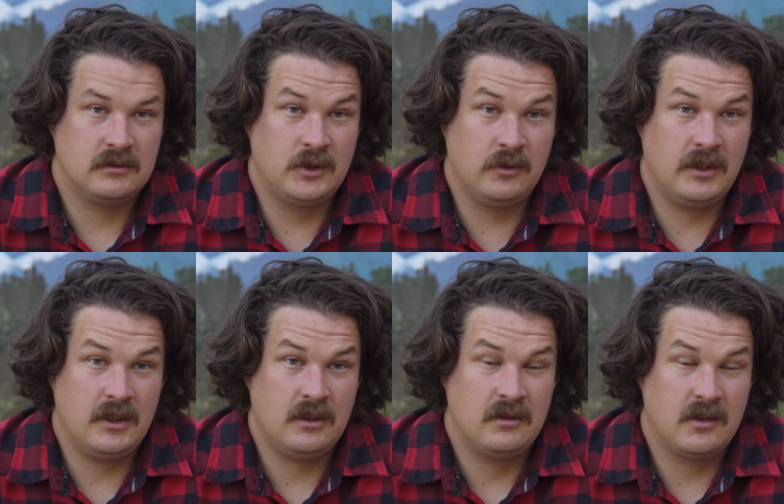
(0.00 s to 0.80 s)

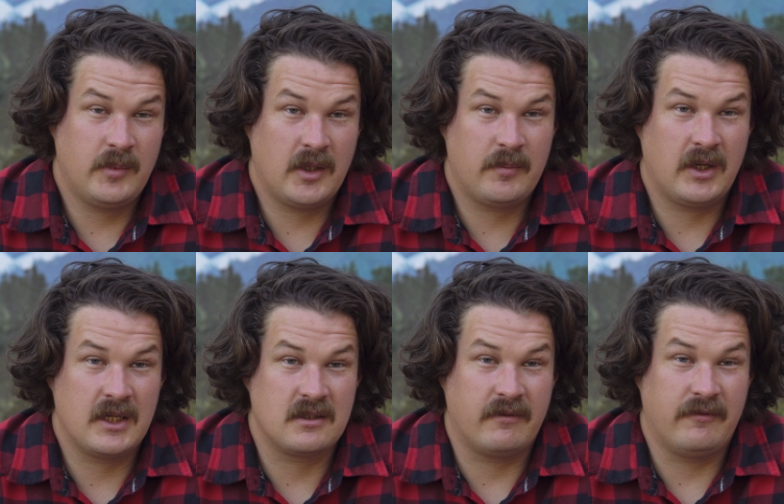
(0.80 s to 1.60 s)
Julia, the bike
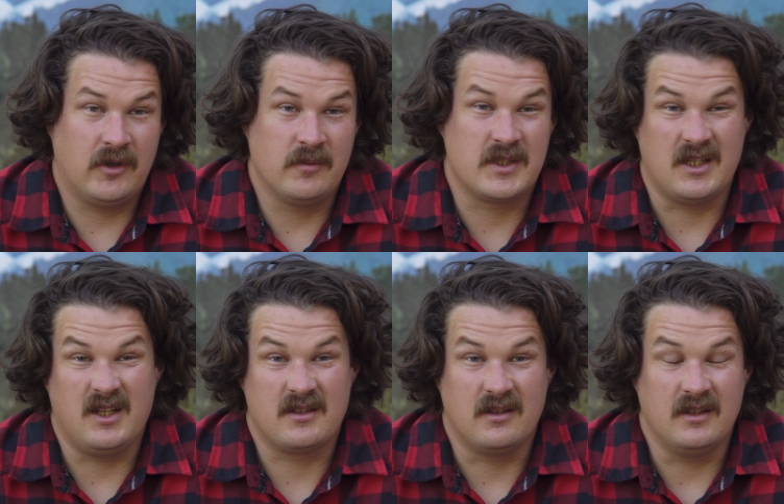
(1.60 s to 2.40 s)
park has a firm
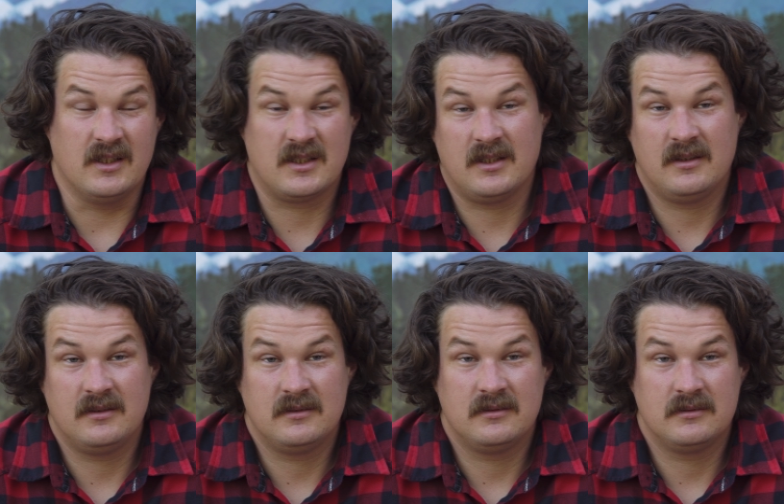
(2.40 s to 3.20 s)
stance on this.
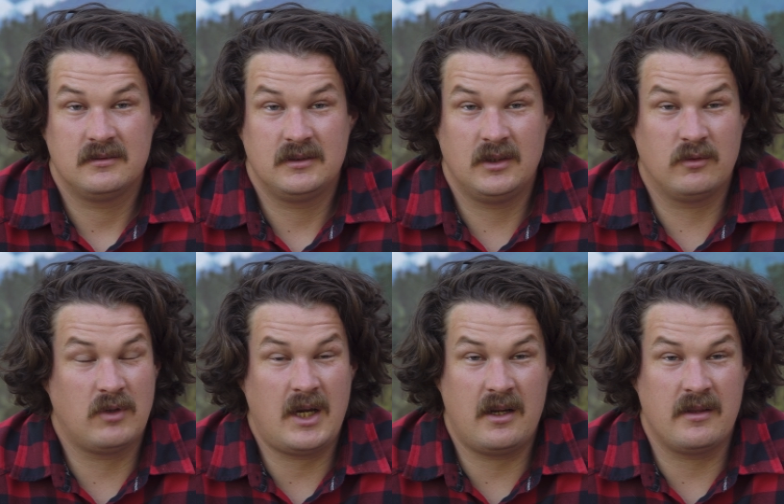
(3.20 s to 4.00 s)
Your
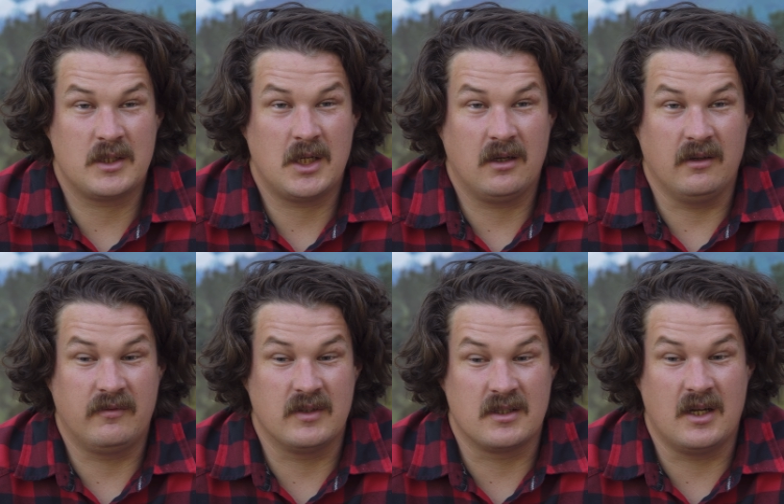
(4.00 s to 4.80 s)
ride on the
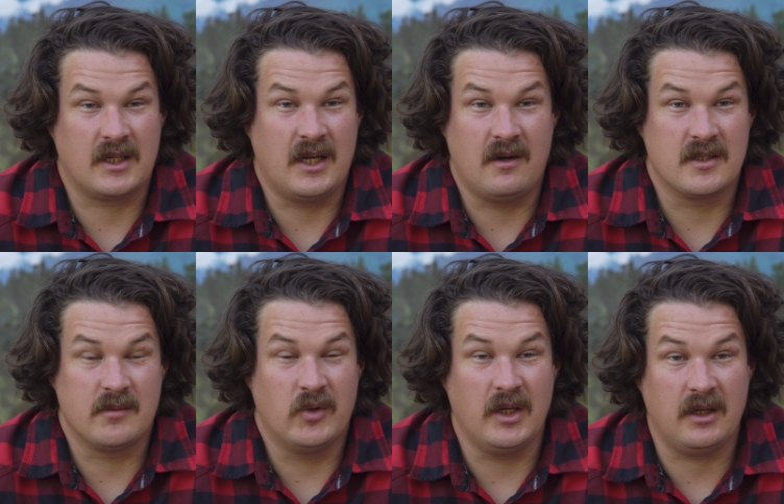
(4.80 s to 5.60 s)
chairlift does not count
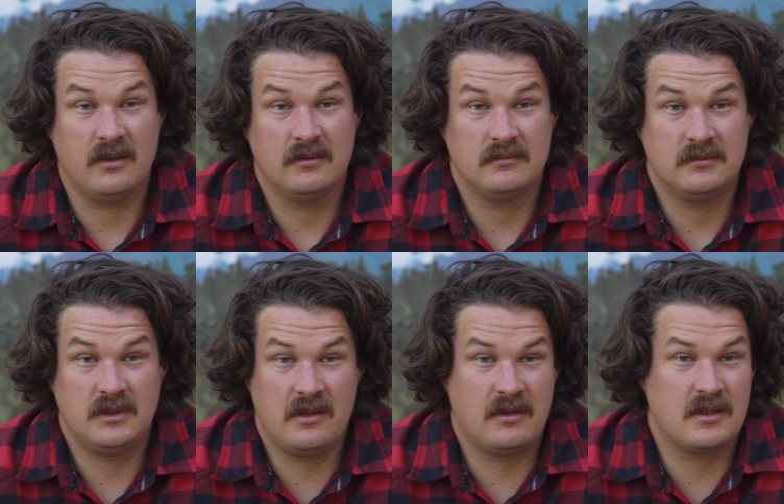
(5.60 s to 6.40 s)
as a break.
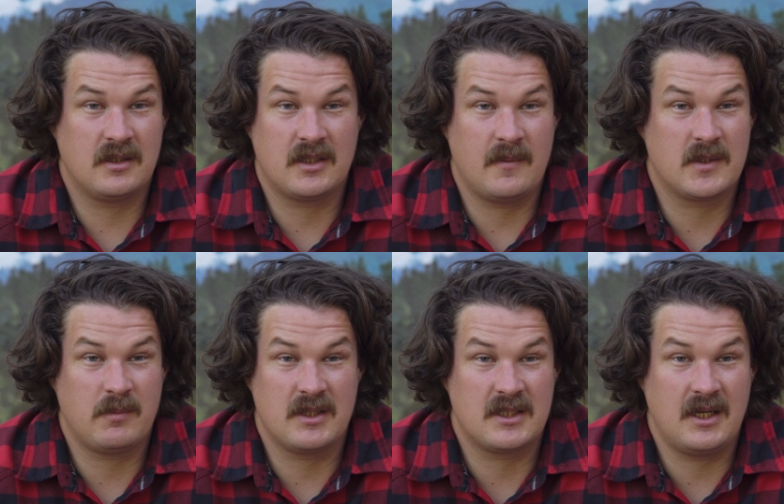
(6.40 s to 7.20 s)
Neither does your time
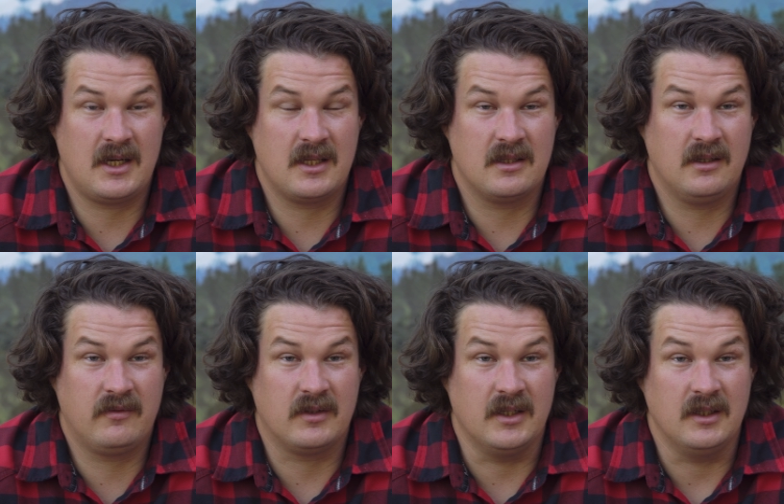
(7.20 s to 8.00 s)
spent standing in the
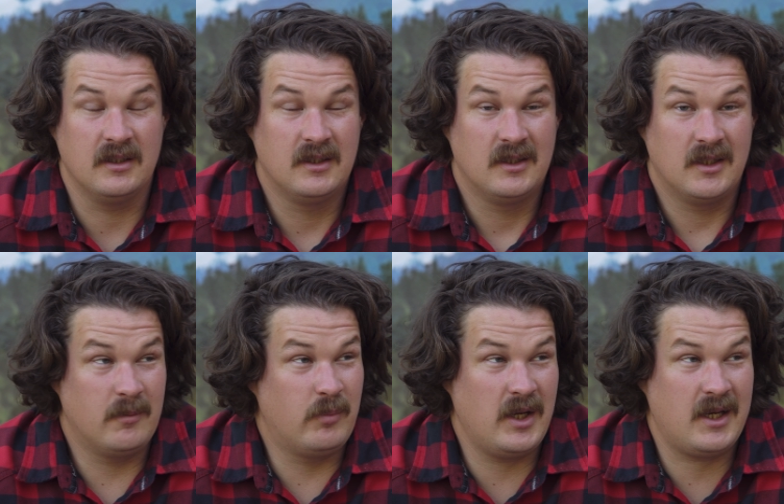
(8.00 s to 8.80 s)
lift line.
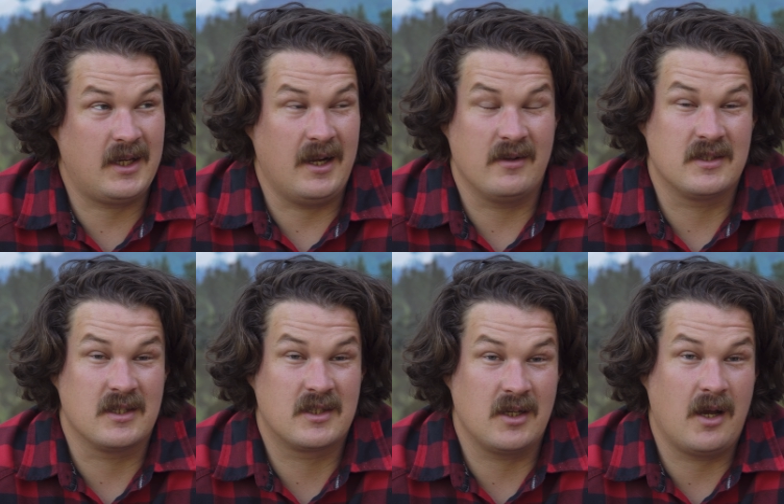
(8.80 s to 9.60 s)
A break counts
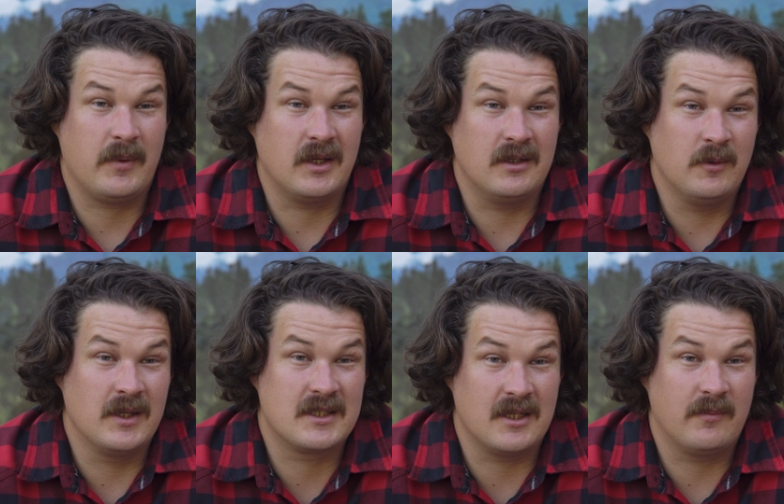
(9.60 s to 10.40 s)
as stopping and
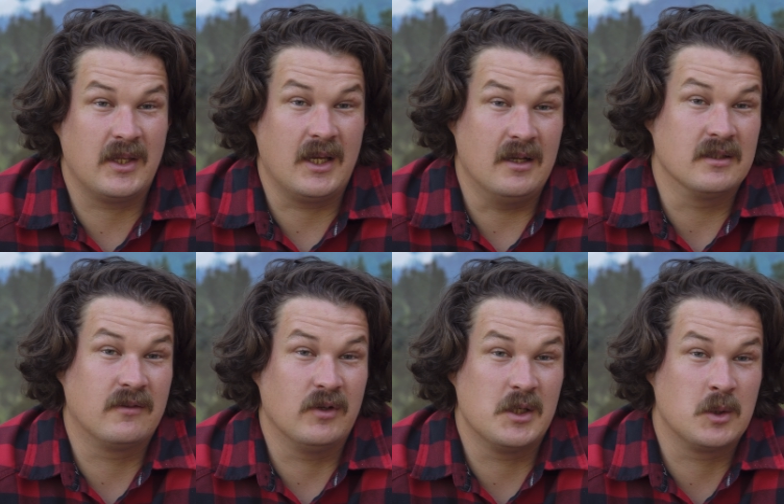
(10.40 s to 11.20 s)
doing something
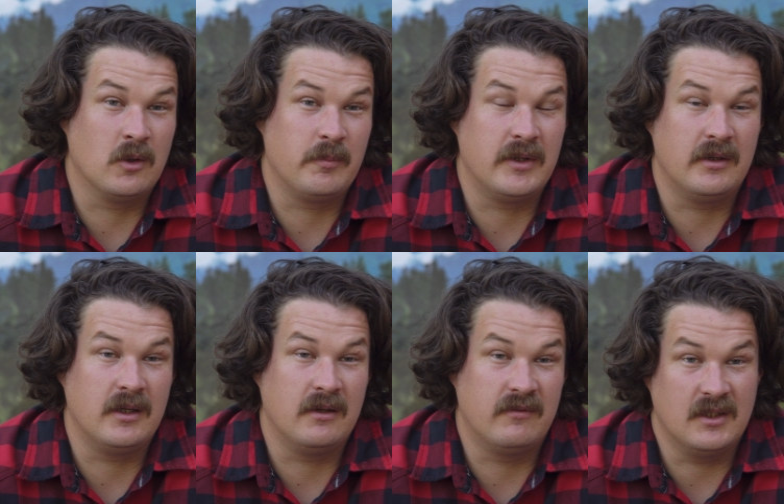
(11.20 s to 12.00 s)
else for a short
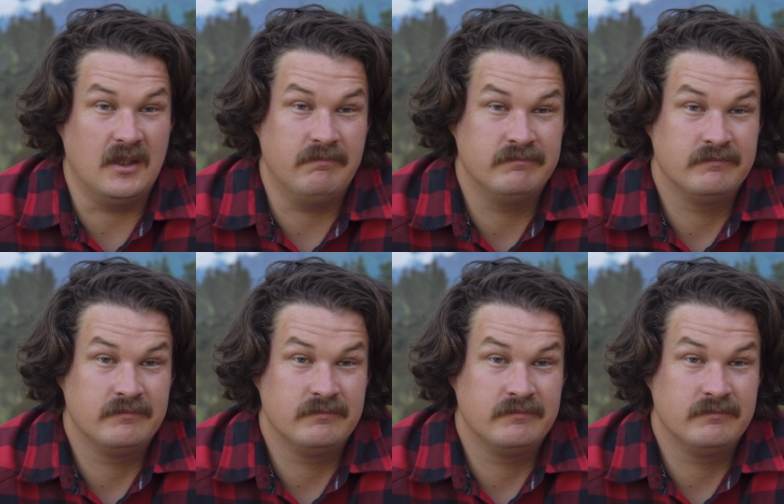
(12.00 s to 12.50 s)
period of time.